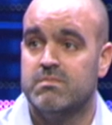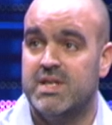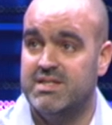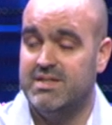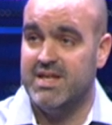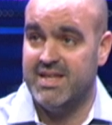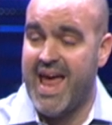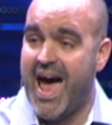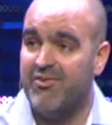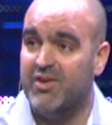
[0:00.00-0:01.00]
Does it
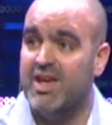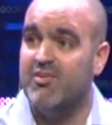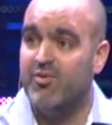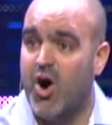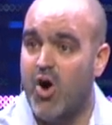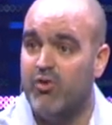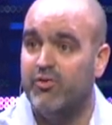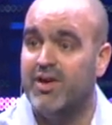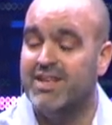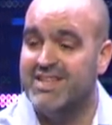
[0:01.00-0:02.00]
have to
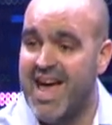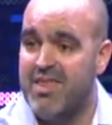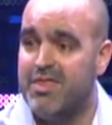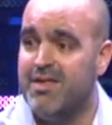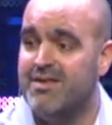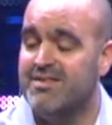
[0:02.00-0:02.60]
involve death?